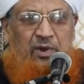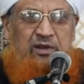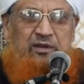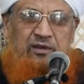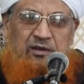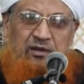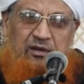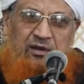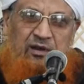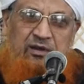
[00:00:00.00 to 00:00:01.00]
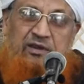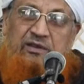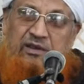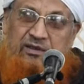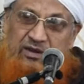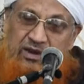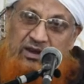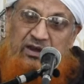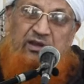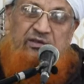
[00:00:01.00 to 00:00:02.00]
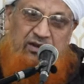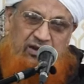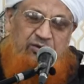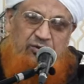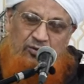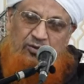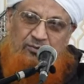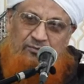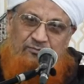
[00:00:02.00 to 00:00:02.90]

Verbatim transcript: but it is a serious issue.